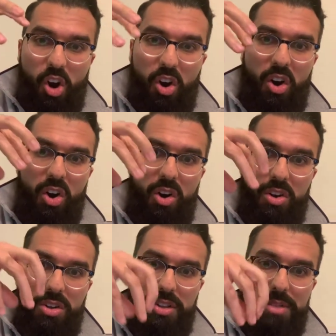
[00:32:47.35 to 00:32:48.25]

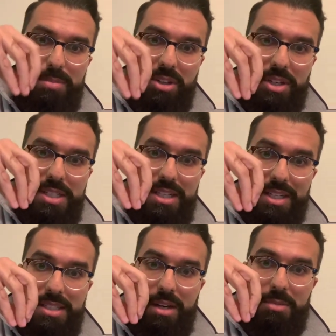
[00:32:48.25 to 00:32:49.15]
all the biliary
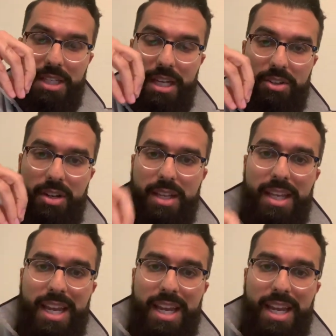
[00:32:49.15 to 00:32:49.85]
ducts come together,